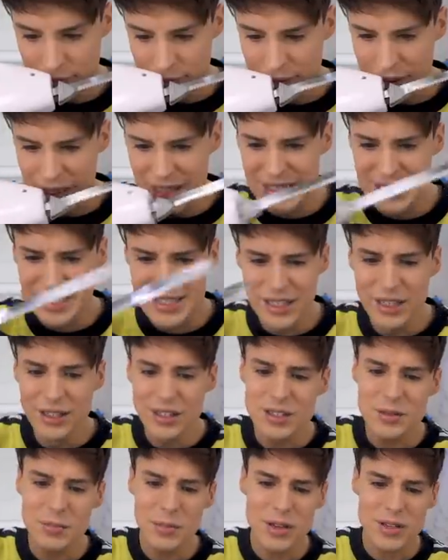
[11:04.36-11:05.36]
It still
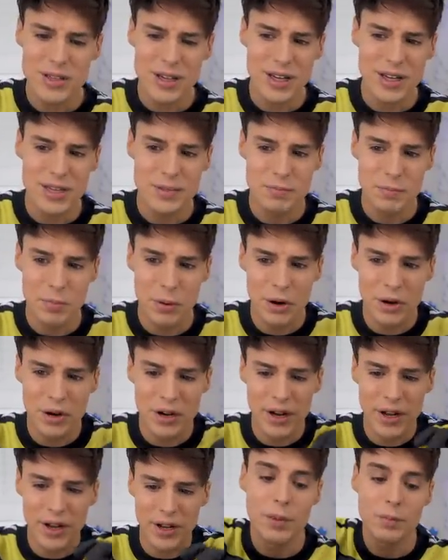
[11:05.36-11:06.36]
smells like it's
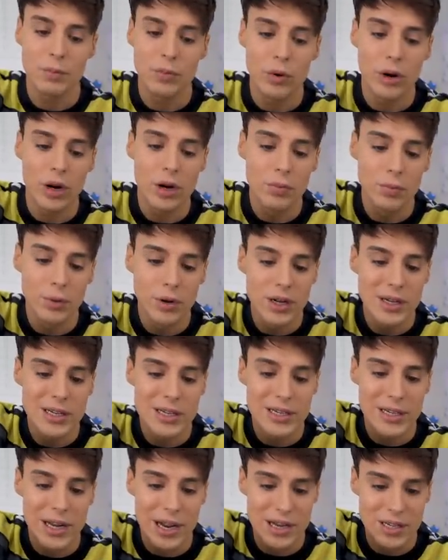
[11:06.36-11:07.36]
burning. We're gonna put it to
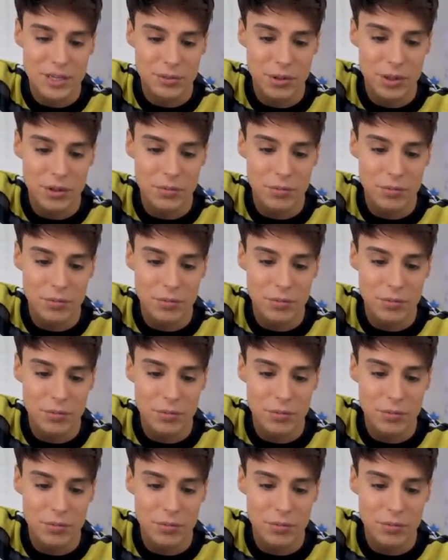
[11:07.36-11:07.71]
test with the